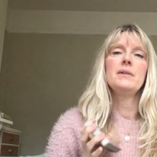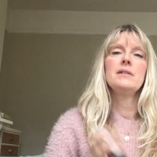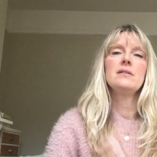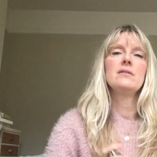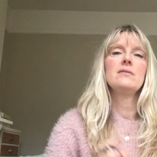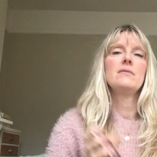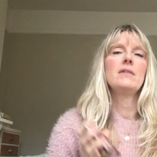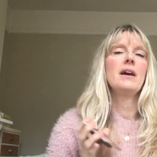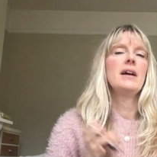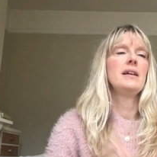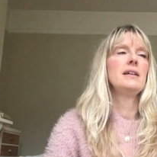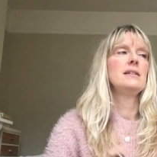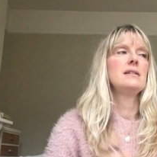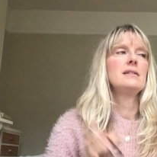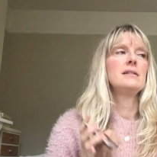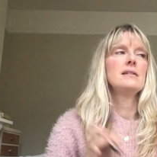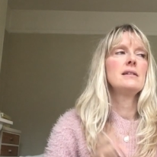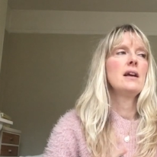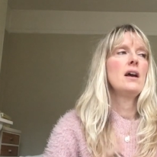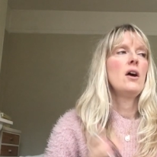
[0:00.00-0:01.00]
wins the
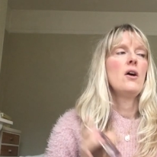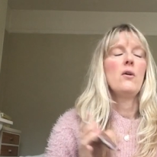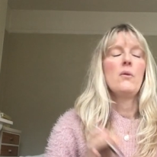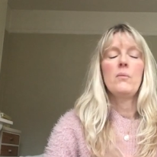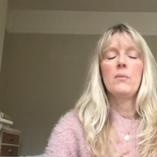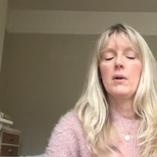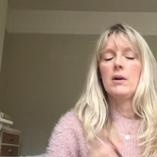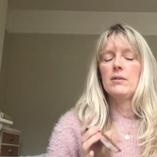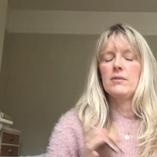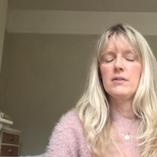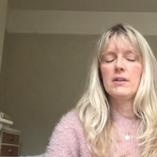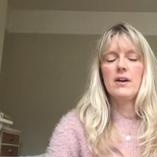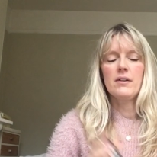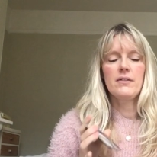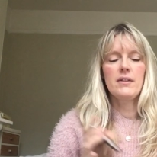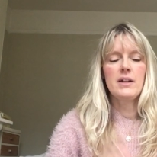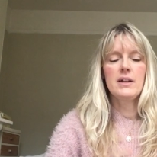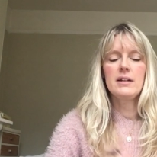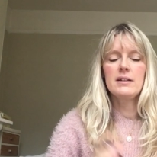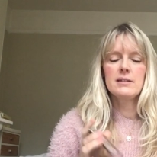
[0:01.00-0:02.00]
race. While
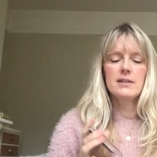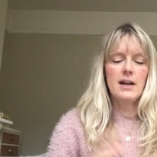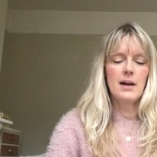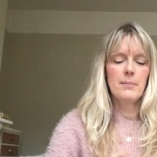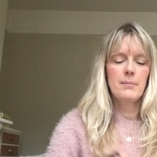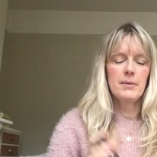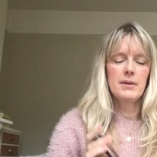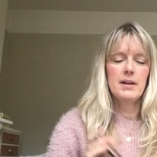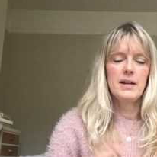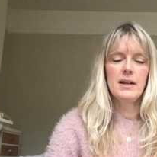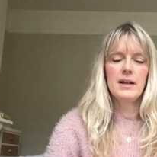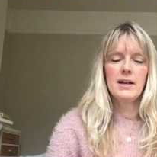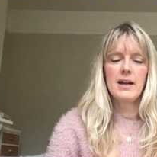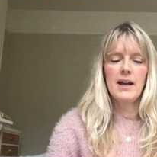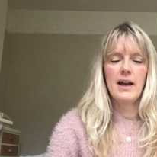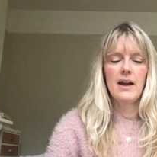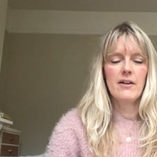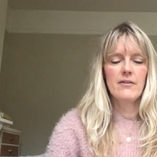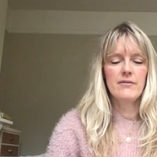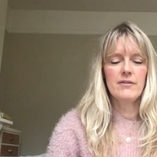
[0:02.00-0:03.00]
nothing is happening,
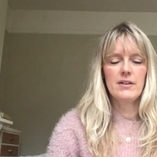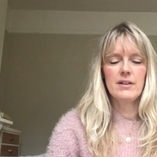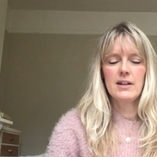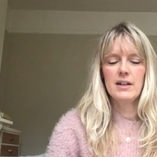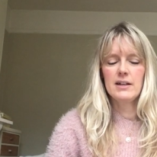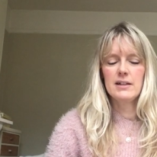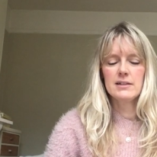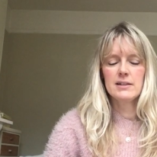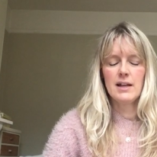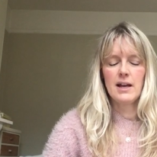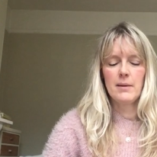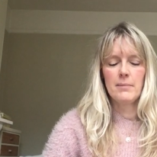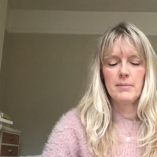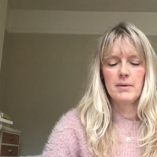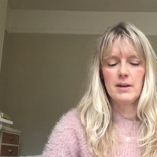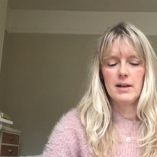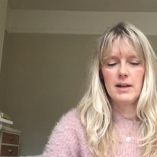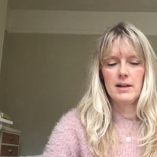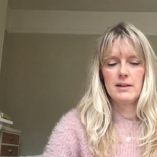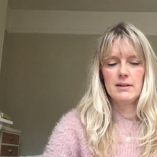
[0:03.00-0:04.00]
everything is
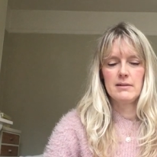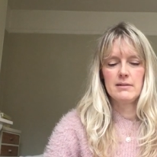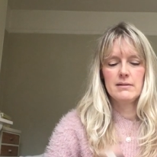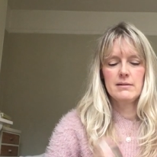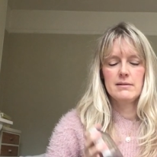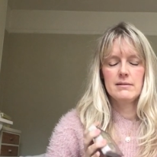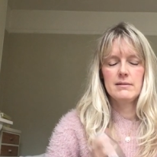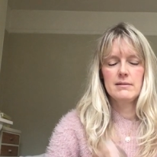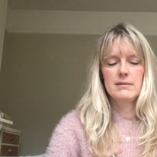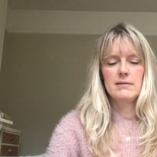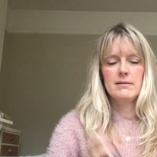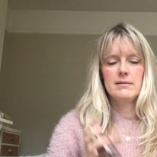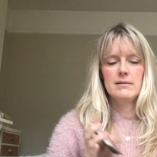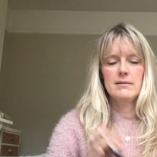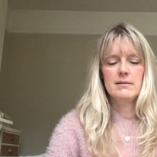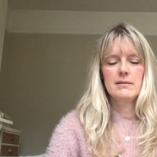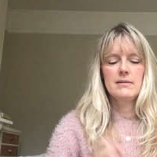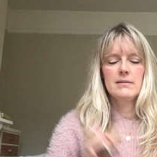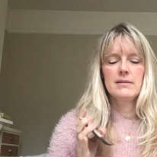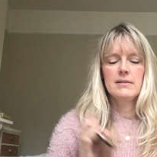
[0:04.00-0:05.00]
happening.
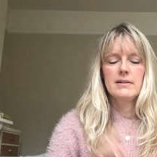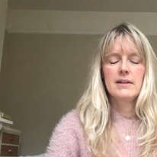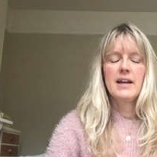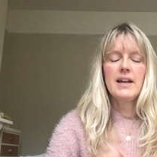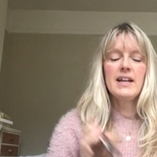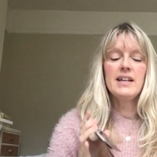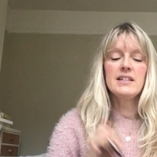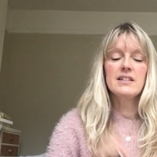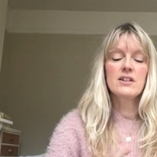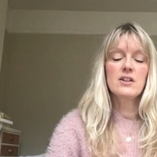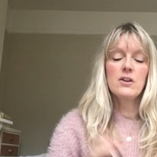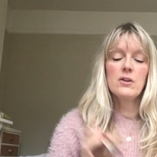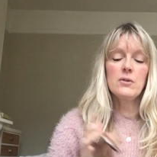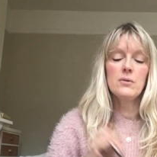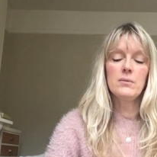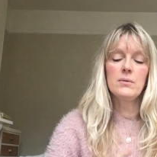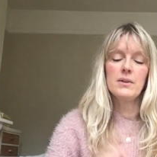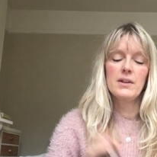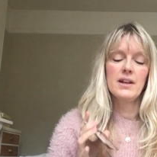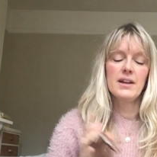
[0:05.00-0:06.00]
He's
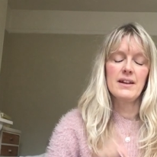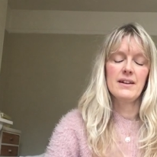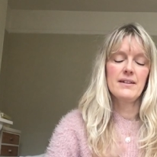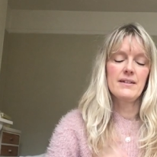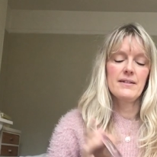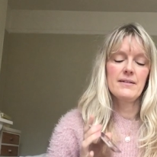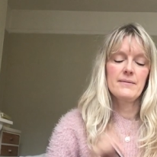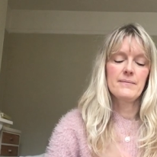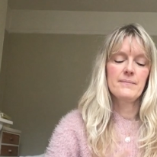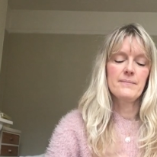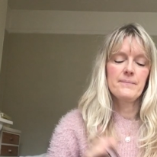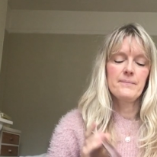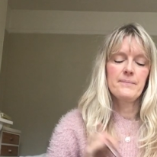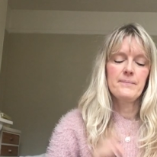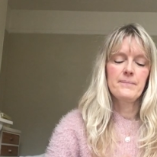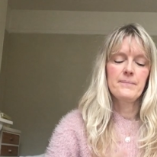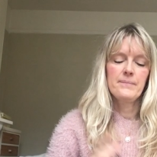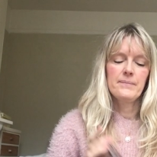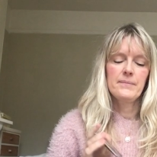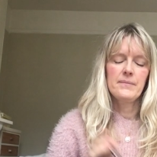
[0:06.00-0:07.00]
cool with it.
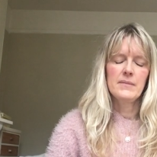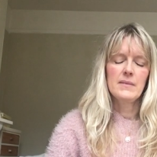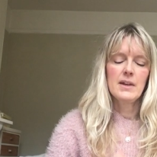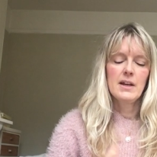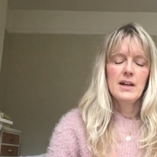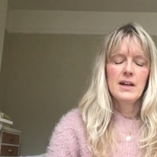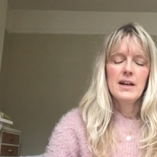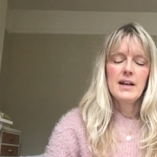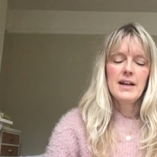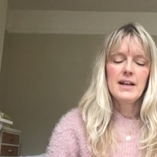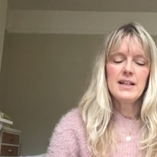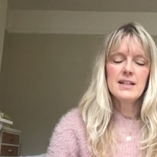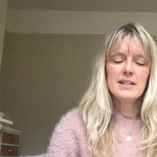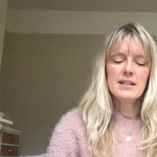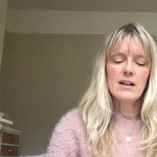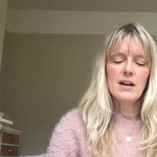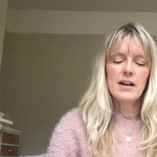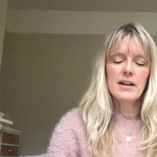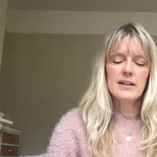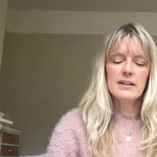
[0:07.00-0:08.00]
He's
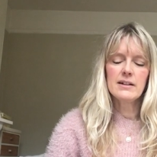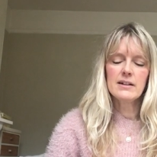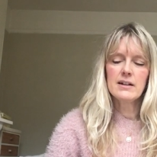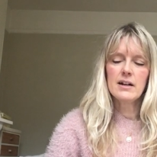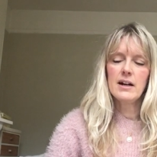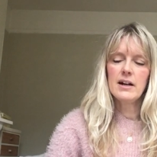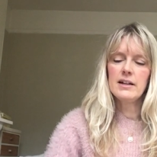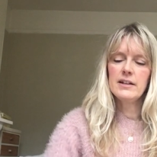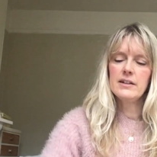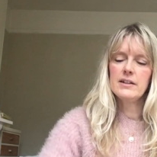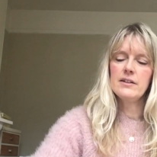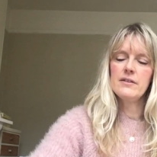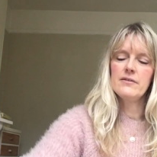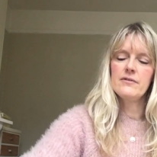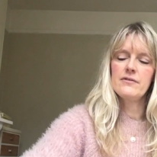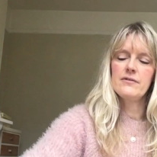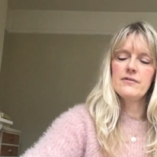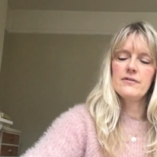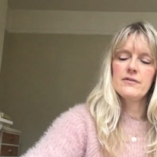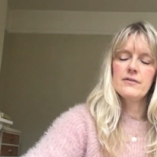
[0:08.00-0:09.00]
like the kind of